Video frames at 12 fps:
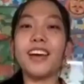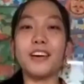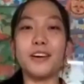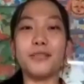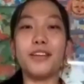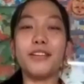
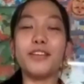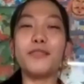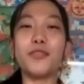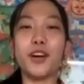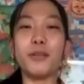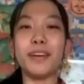A very
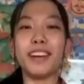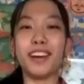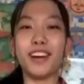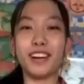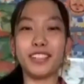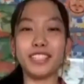warm and
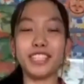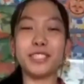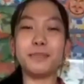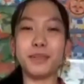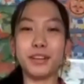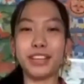
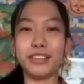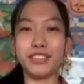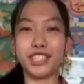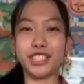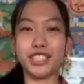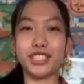heartiest birthday
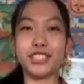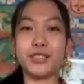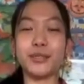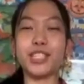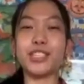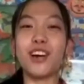wishes to
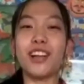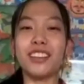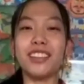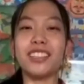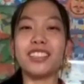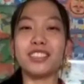His
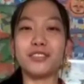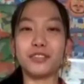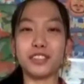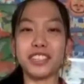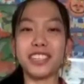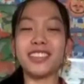Holiness the
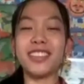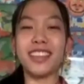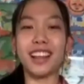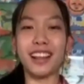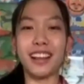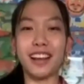14th
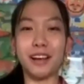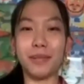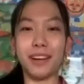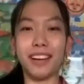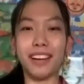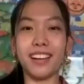Dalai Lama.
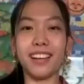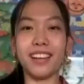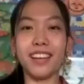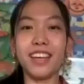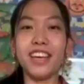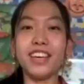
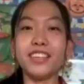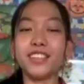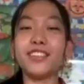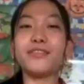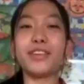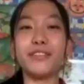You
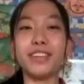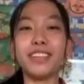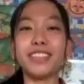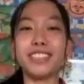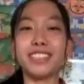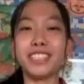have given
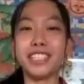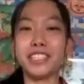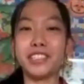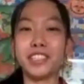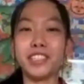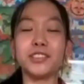us
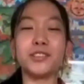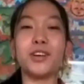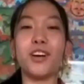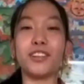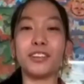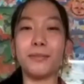teachings
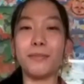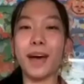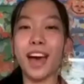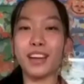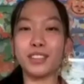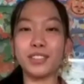on
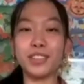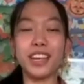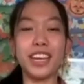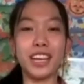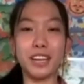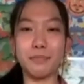compassion
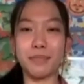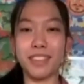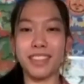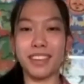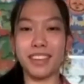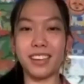and
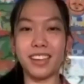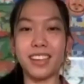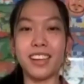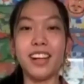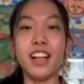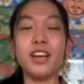empathy.
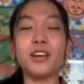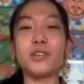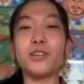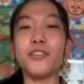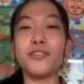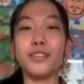
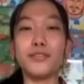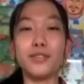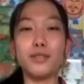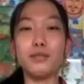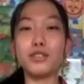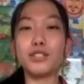You have
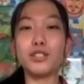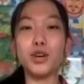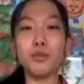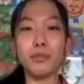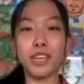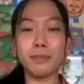influenced
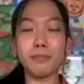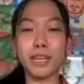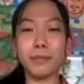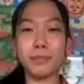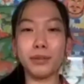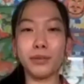so many
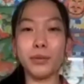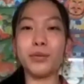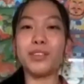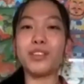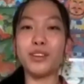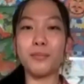people
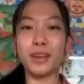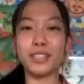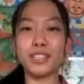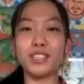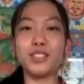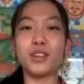with your
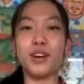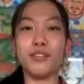message of